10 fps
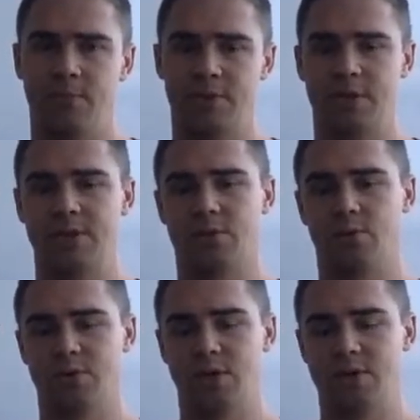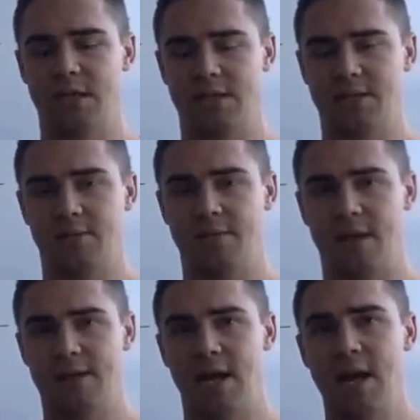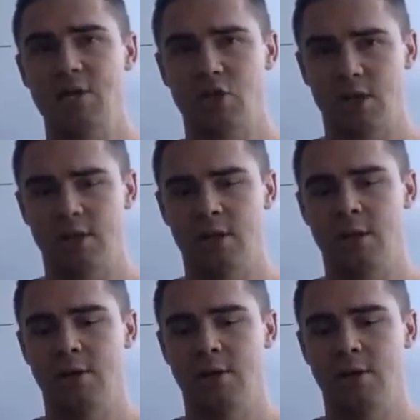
So this also sets the foundation